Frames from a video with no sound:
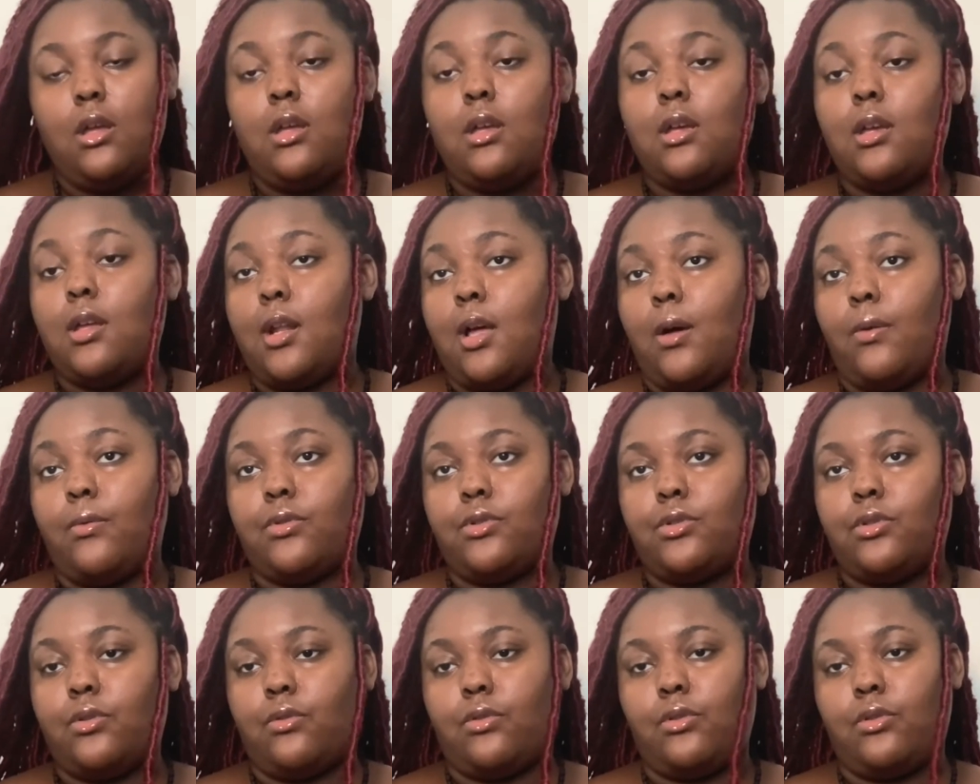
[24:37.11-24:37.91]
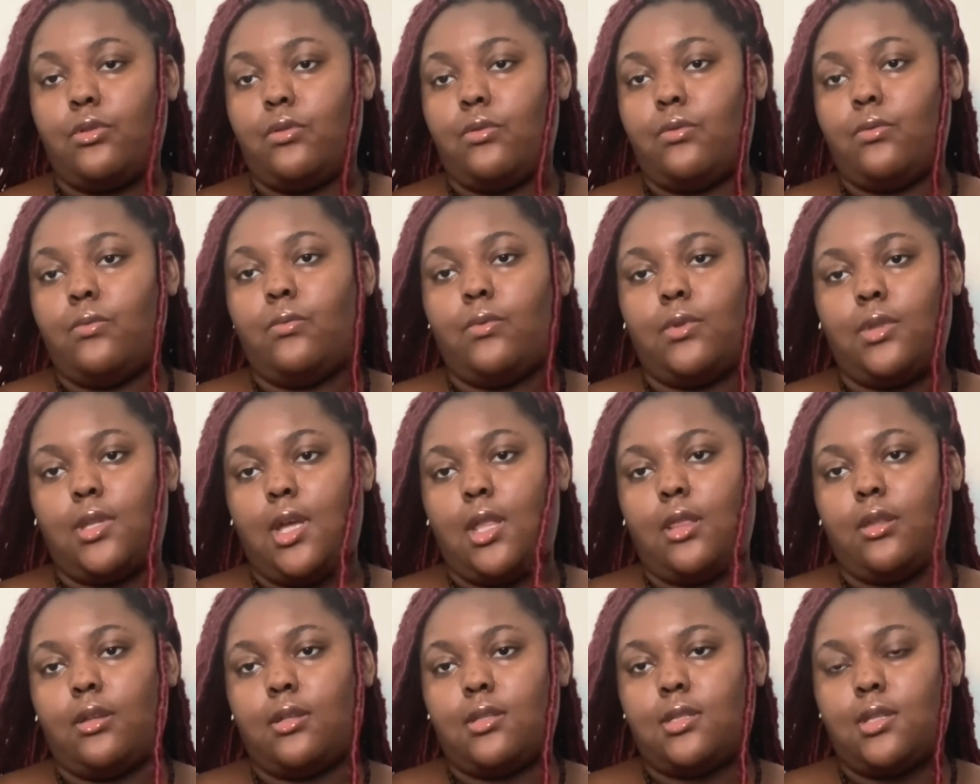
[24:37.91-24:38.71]
And I will show you what
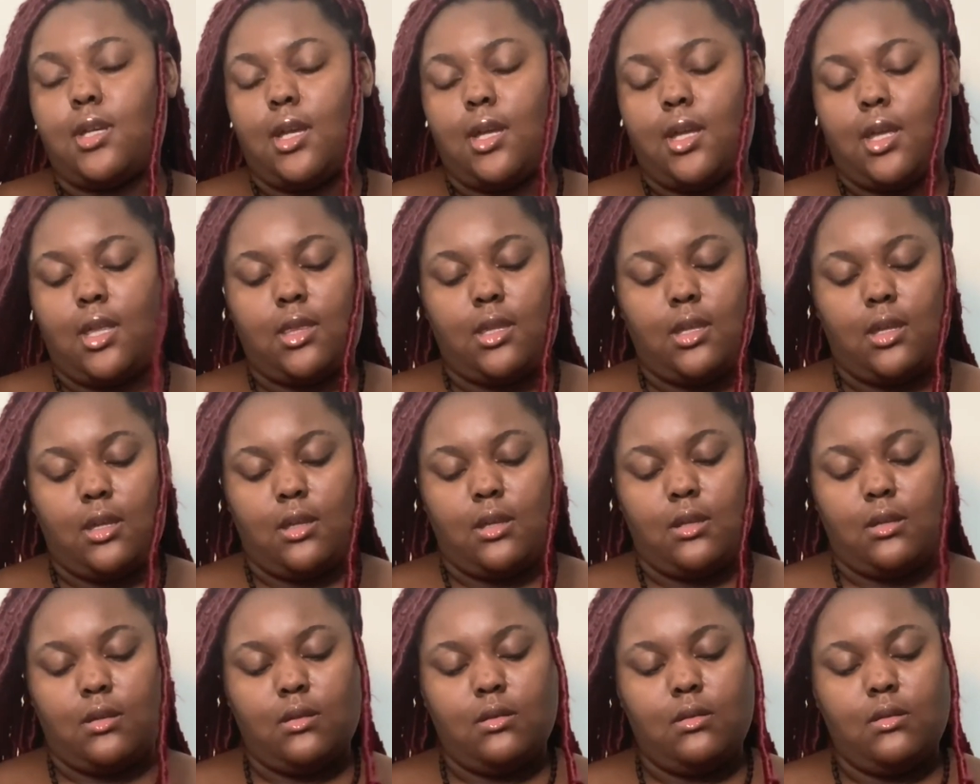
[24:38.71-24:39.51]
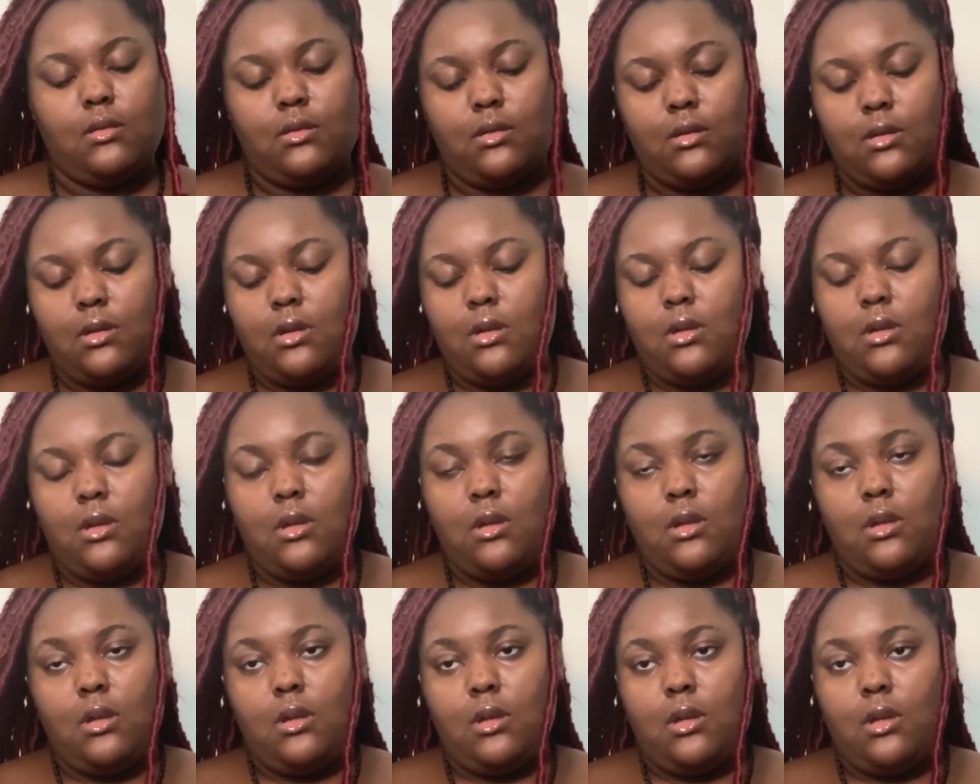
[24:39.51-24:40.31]
that looks
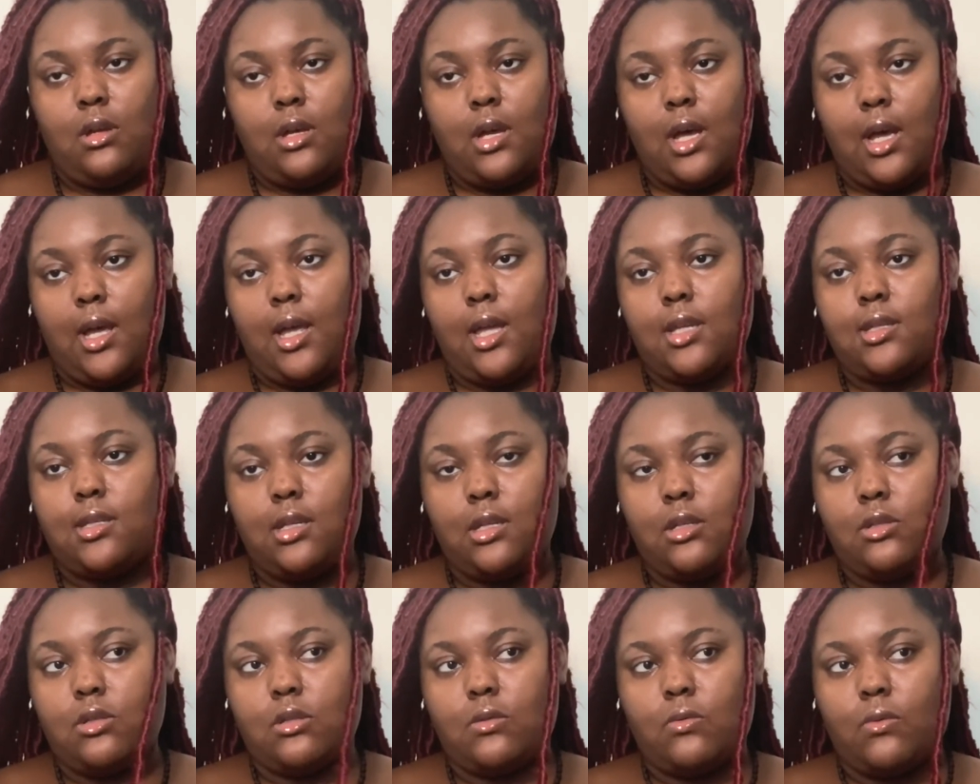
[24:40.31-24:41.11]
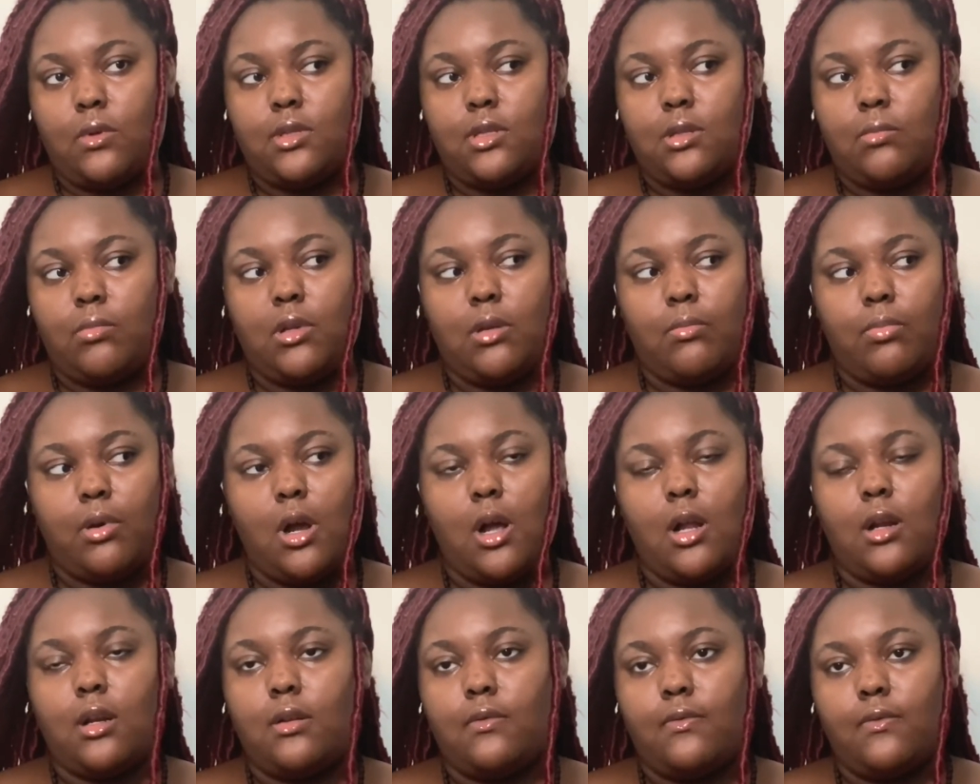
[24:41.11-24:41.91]
like. I guess he just wants to be a
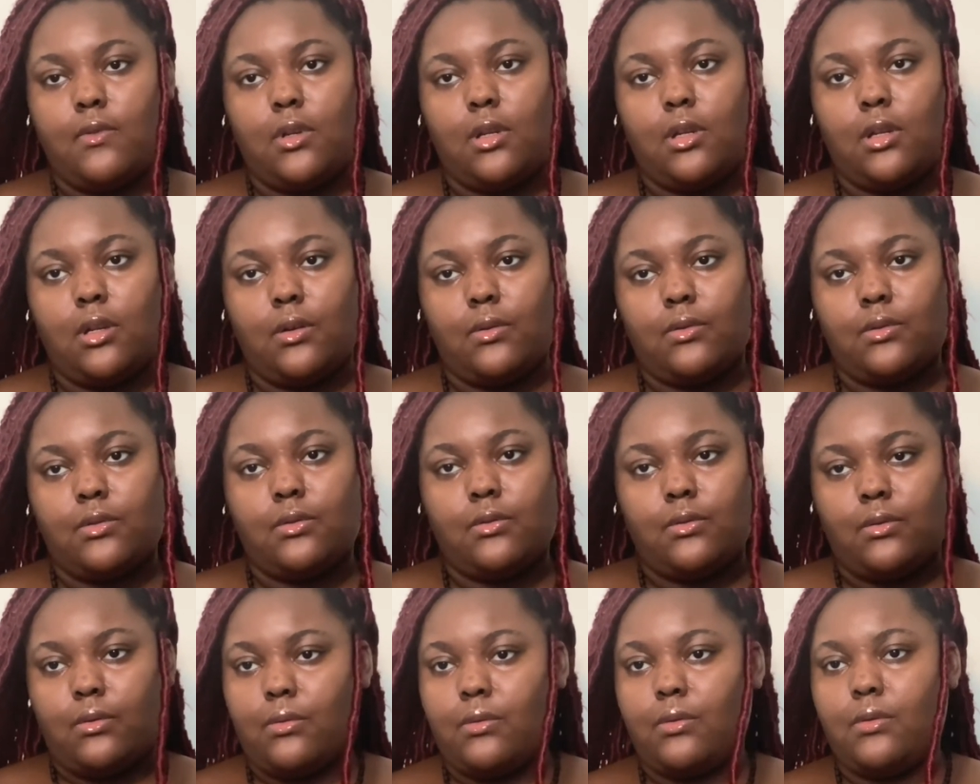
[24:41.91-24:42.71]
part of the video too.